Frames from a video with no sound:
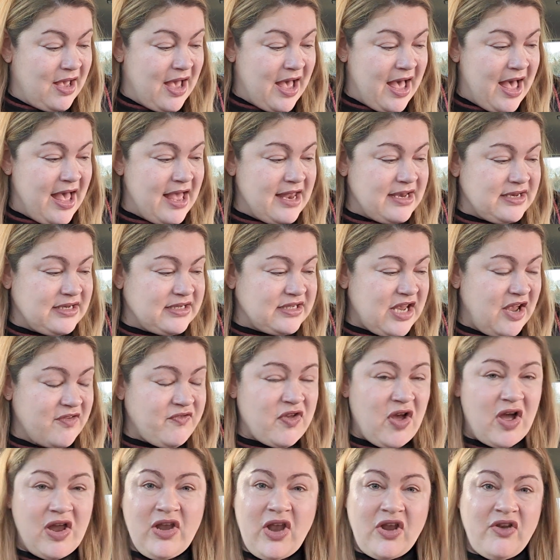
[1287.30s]
And I've
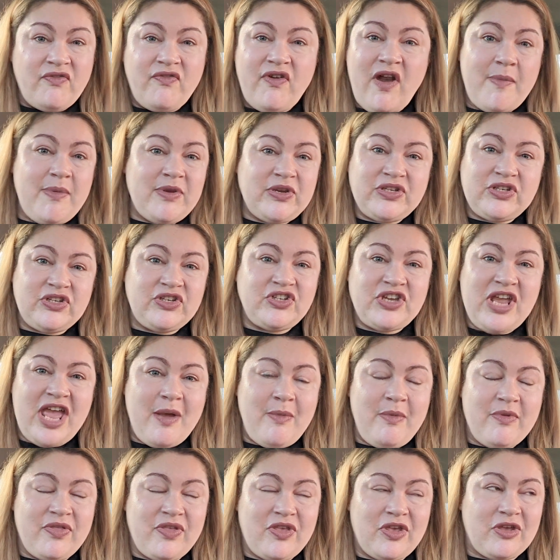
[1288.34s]
got a lot of rubbish to share
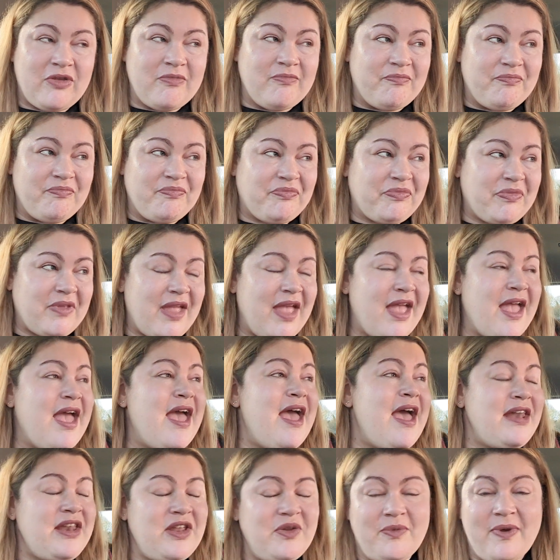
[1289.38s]
with you.
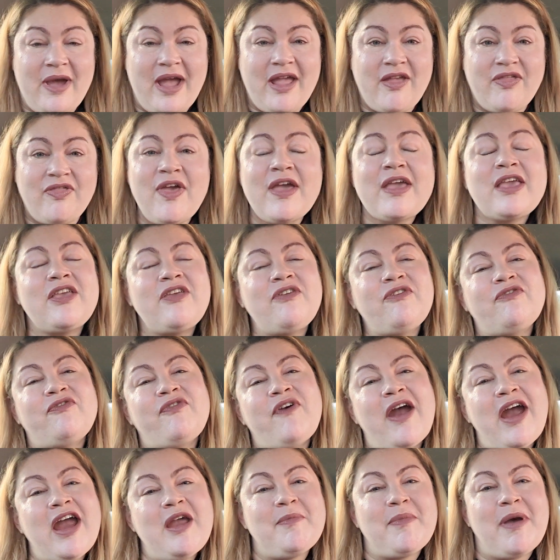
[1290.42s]
Anyway, thank you
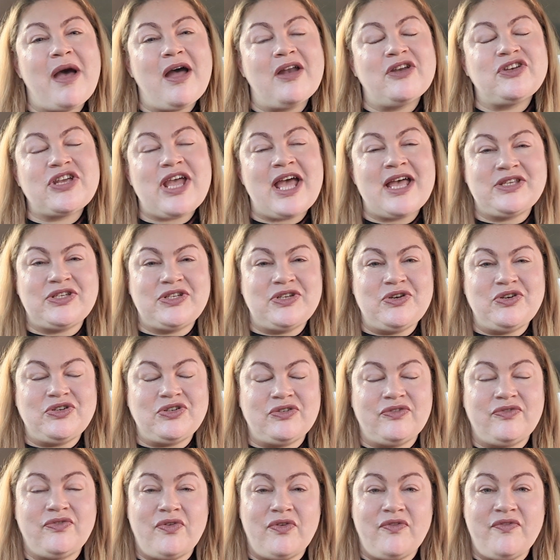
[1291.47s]
very much, as
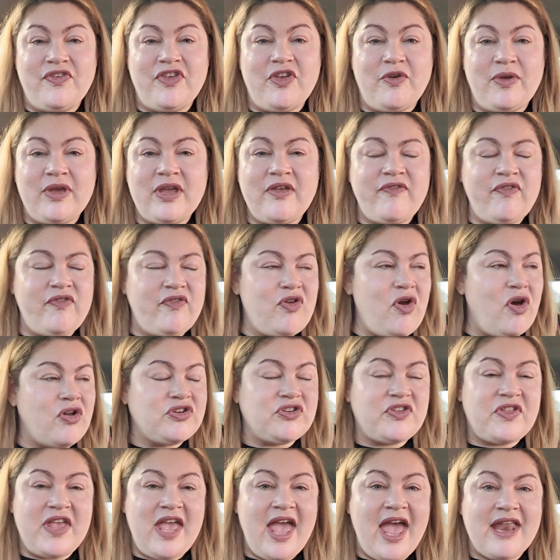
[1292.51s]
usual, for viewing. If you've got
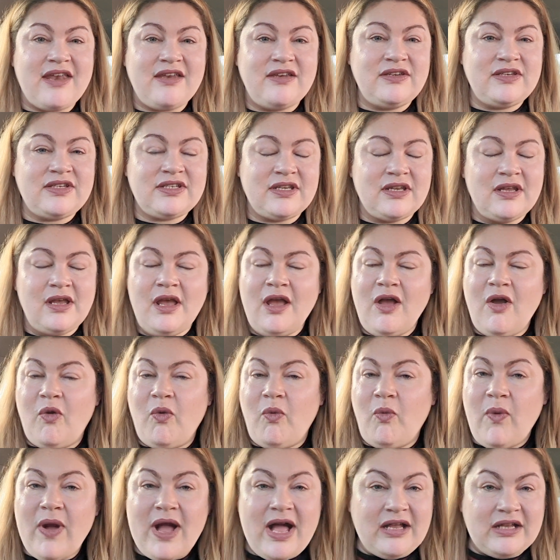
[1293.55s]
to the end,
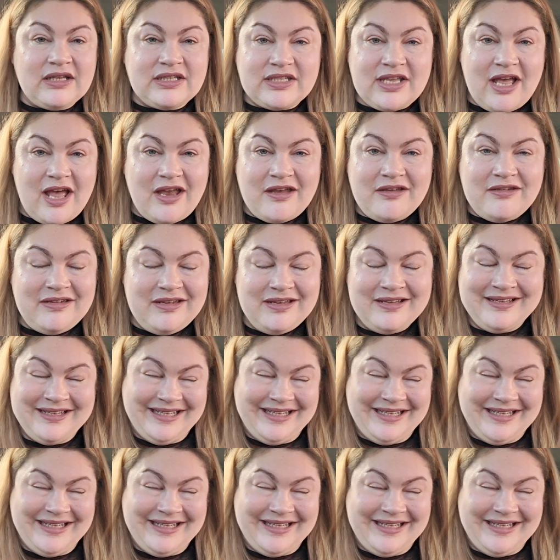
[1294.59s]
well done.